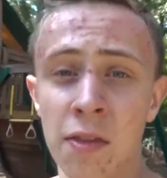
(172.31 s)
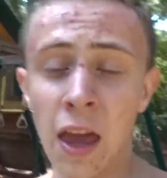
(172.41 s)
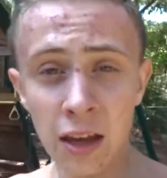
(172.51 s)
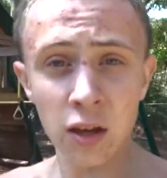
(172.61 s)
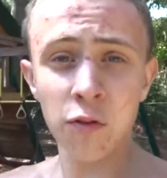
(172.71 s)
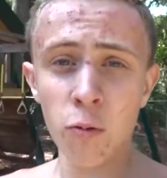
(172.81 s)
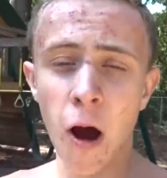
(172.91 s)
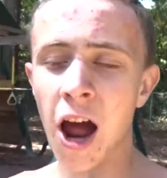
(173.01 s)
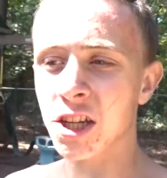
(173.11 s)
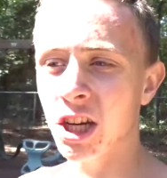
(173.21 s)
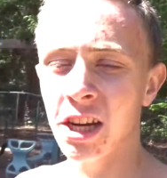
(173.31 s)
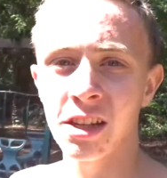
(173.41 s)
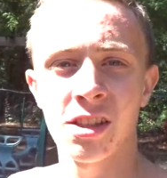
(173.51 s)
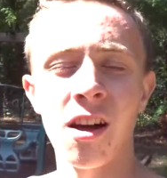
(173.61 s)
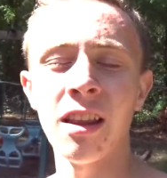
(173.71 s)
Thank you for watching.
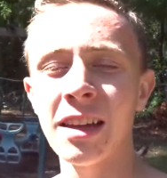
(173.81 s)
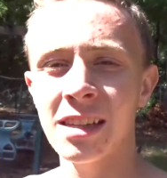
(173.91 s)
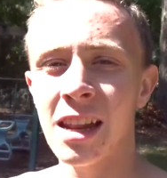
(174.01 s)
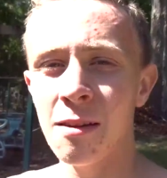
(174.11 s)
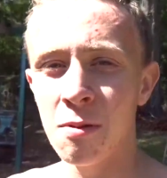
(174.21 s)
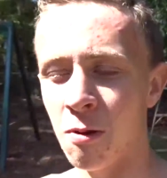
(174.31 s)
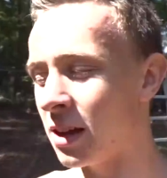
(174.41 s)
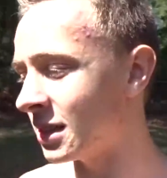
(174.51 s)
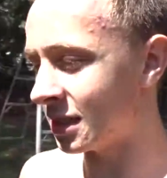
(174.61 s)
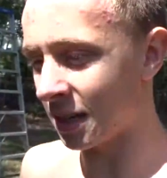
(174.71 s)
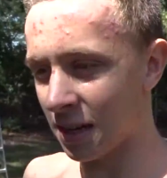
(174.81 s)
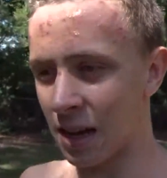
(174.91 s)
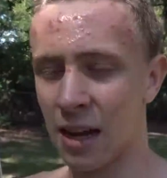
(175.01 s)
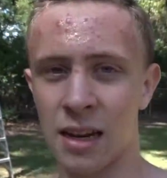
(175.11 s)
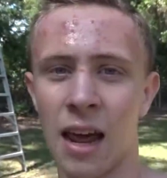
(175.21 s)
Don't let today be wasted,
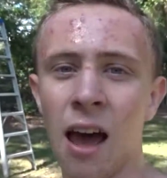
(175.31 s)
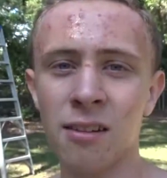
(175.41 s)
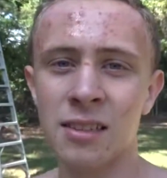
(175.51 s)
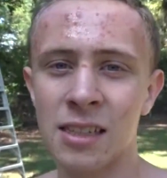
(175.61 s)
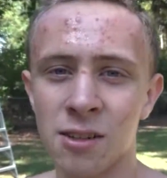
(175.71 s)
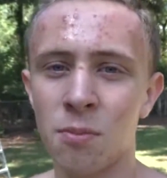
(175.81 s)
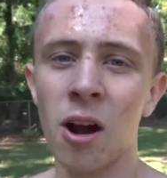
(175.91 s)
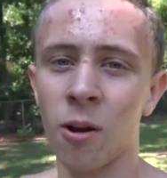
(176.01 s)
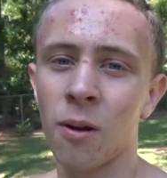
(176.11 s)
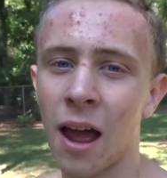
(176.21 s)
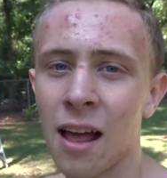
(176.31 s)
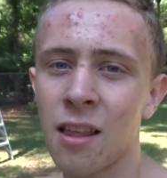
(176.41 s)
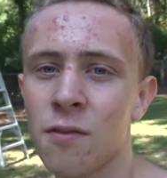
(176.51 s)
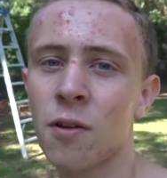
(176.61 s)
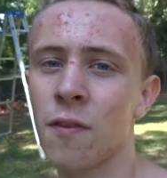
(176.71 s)
and I'll see you tomorrow. I
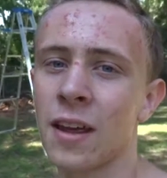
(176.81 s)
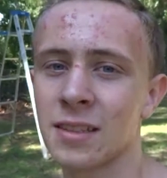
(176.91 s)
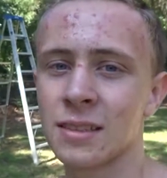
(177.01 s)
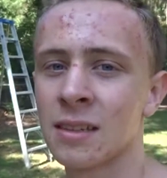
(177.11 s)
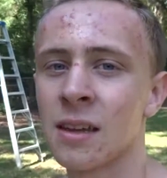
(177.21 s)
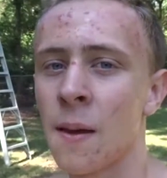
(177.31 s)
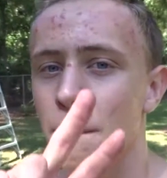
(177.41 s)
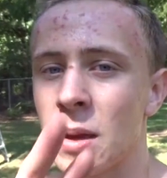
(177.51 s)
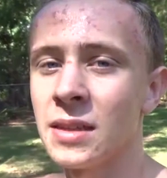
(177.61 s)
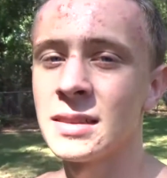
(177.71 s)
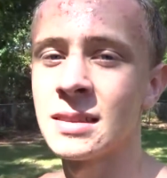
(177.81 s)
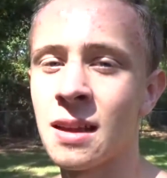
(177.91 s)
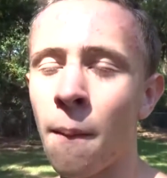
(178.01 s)
love your face. Peace.